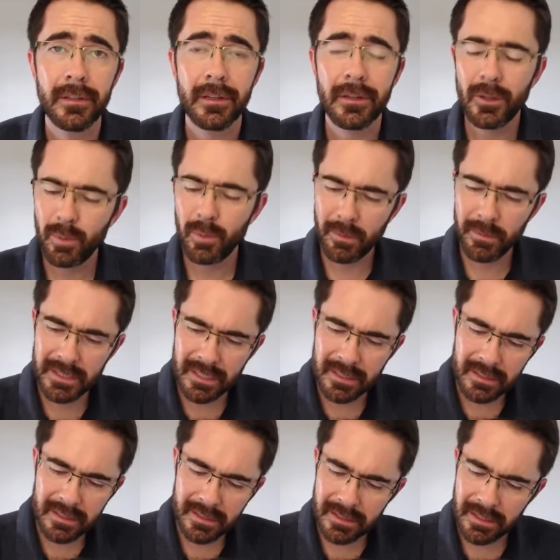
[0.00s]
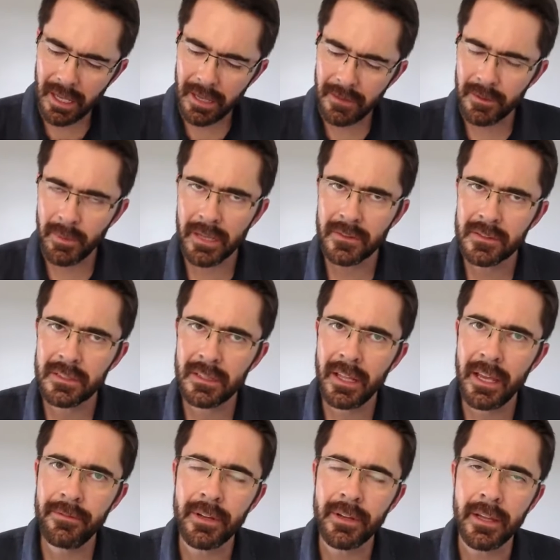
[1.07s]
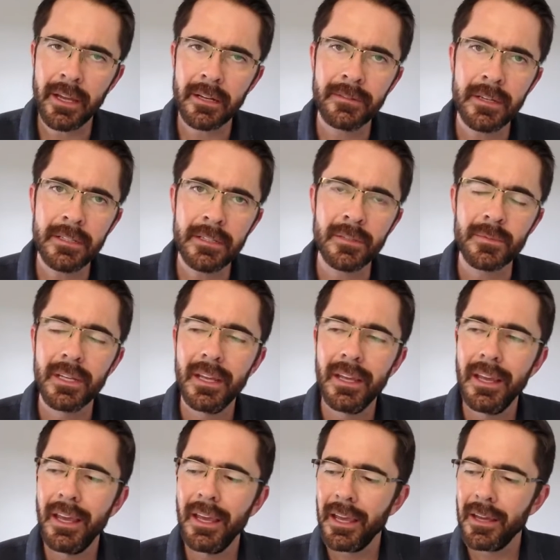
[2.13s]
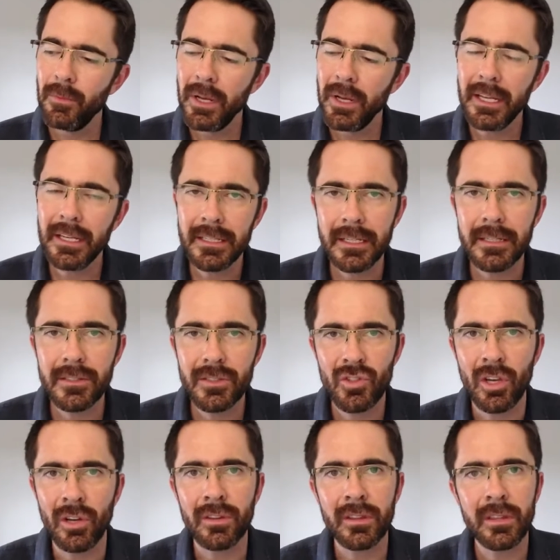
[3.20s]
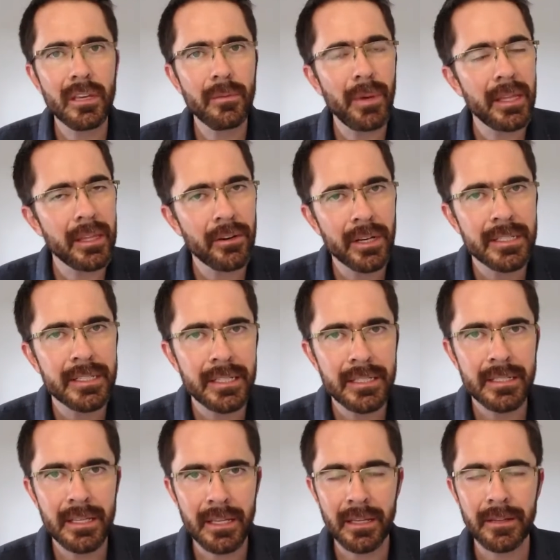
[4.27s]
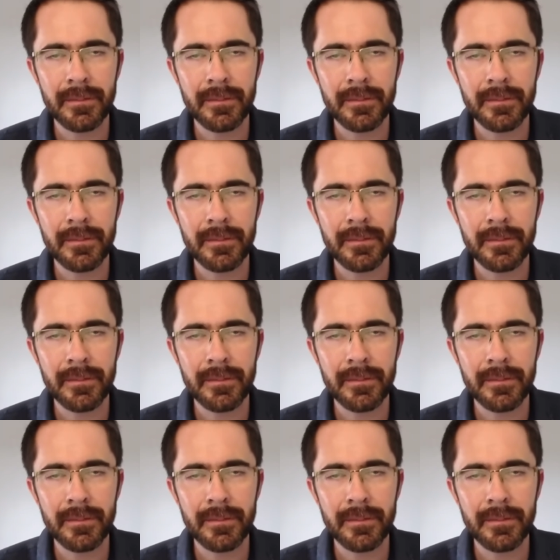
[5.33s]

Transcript: God promised to save them out of slavery, out of Egypt. And when he did so, think about their identity.